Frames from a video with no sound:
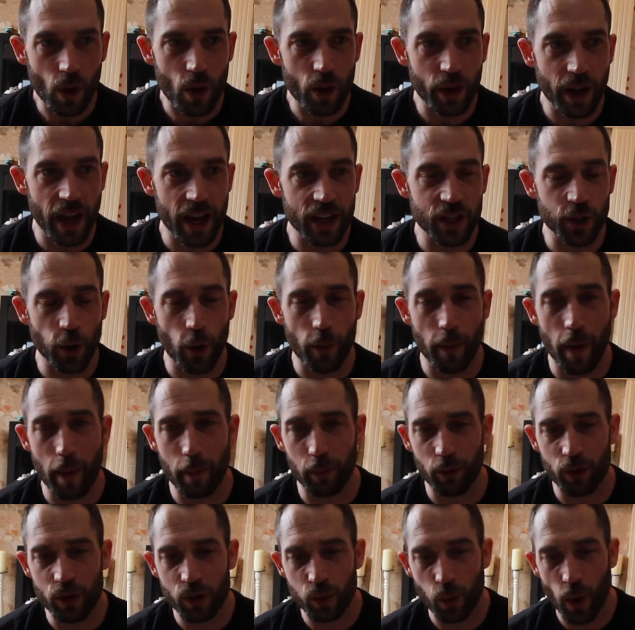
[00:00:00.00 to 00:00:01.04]
Okay, so
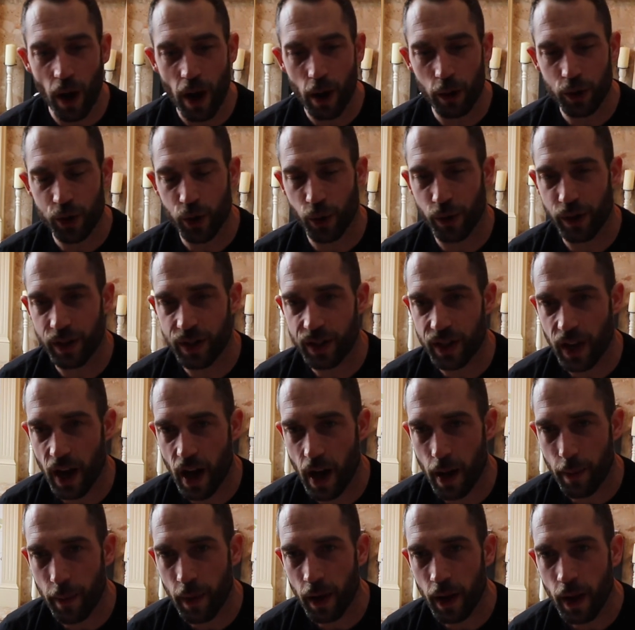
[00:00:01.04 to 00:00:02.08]
remember as well during this
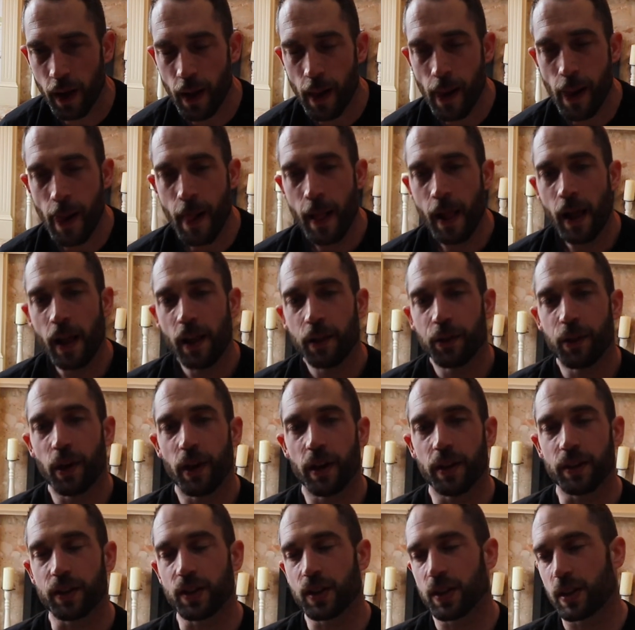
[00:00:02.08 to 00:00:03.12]
time
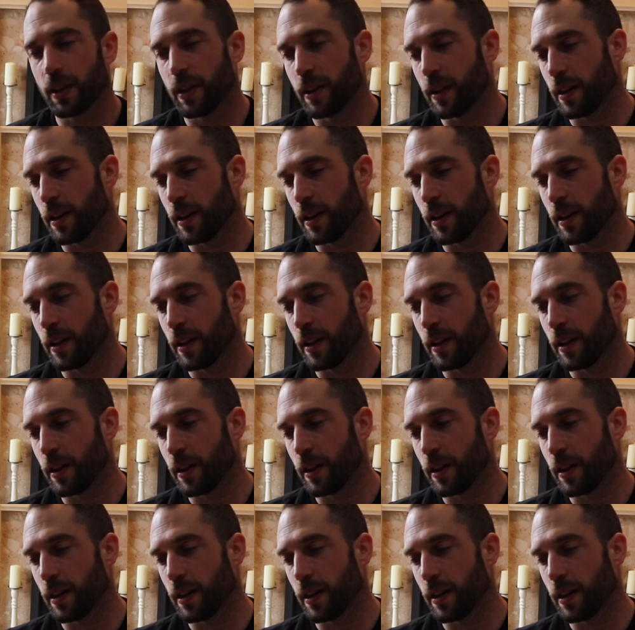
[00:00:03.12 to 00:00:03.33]
that